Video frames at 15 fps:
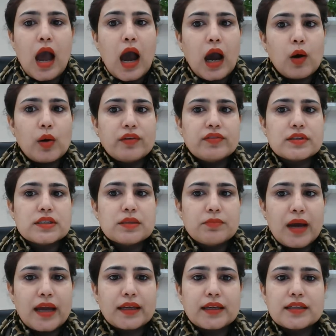However,
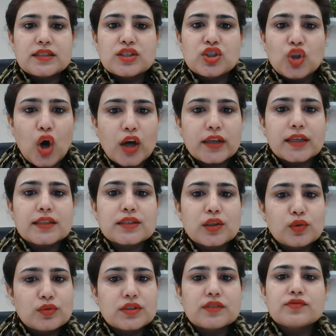DMAIC is not
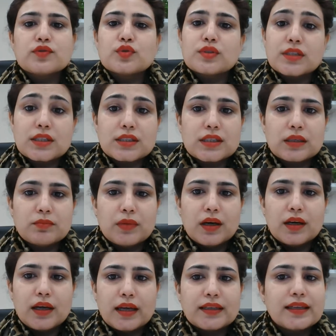exclusive to Six Sigma
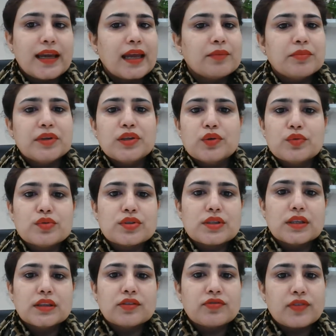and can be used
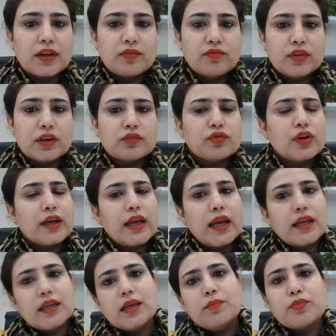in the framework for
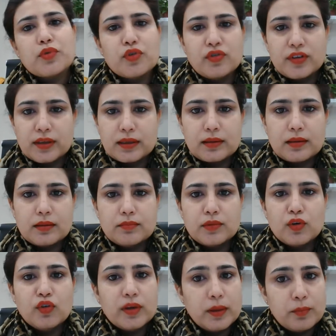any
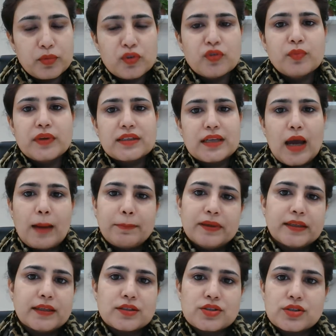improvement
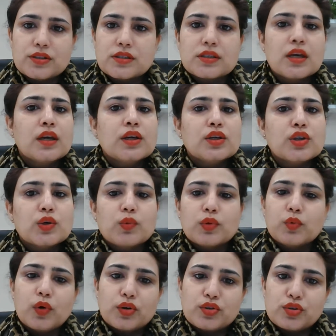applications you would
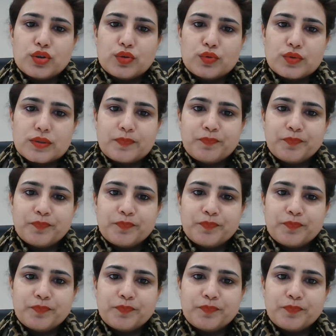want to use.